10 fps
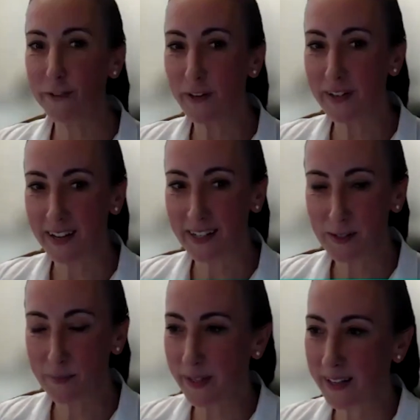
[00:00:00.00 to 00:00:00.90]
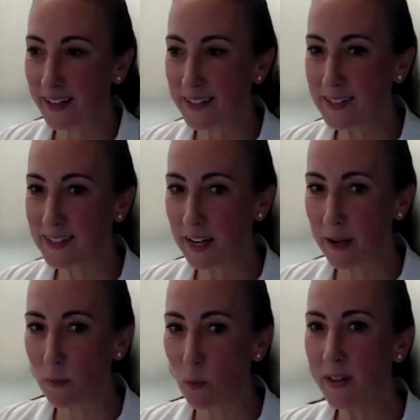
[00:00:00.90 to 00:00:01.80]
very nice because
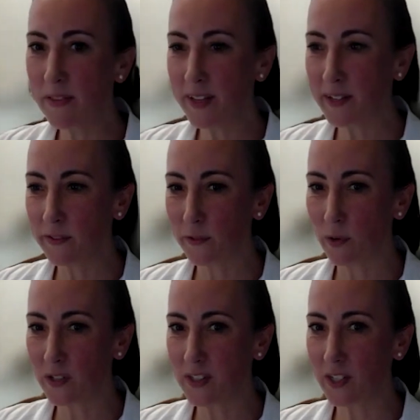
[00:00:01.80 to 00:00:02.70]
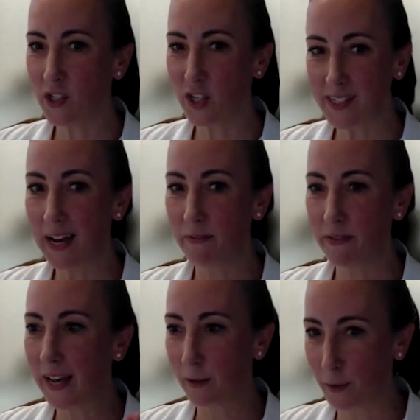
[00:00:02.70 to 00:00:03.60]
one thing is, of course, to just have
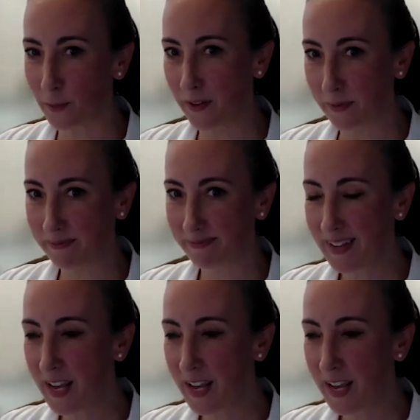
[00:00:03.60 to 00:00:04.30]
the algorithm.